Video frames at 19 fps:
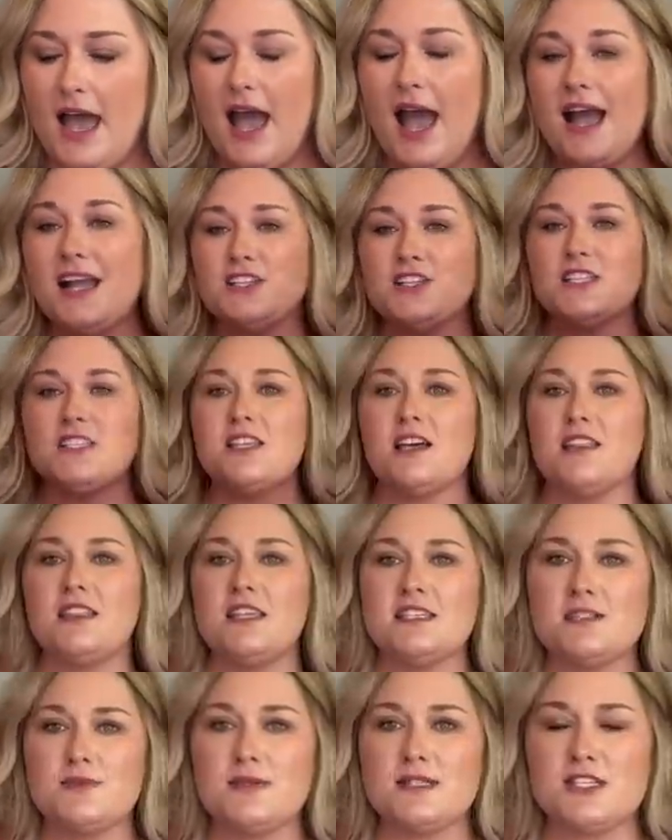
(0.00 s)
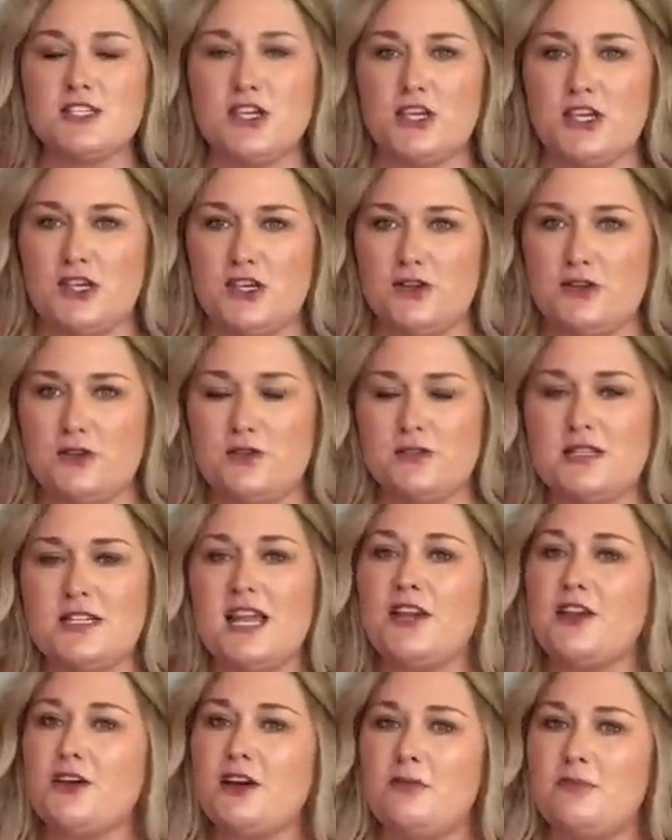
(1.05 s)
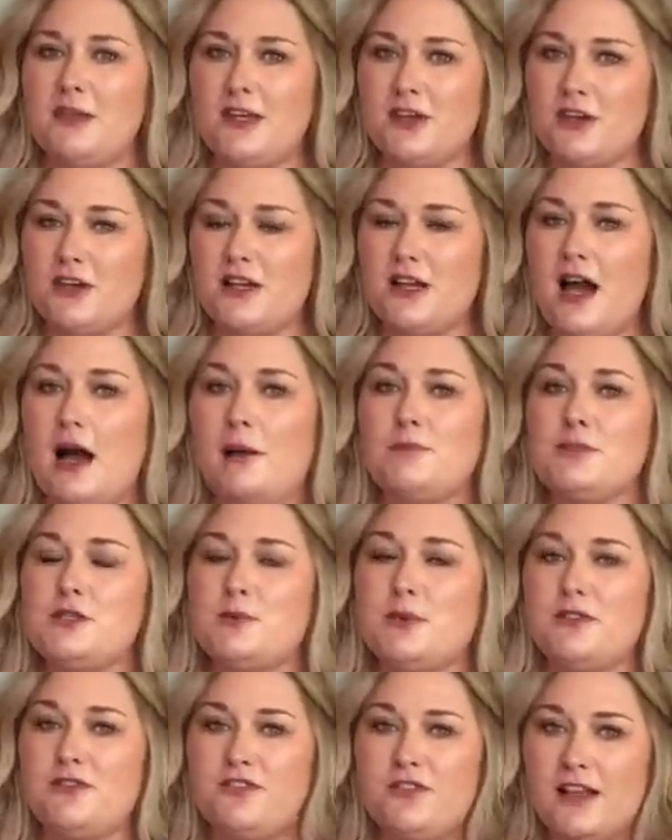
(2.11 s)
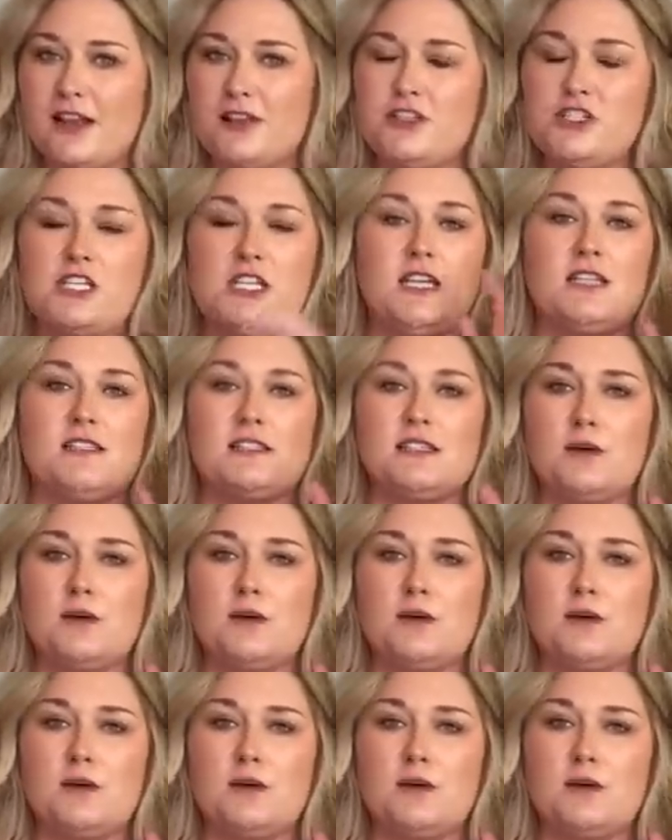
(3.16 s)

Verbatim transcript: I just thought this was cute and could be a good option with flare jeans,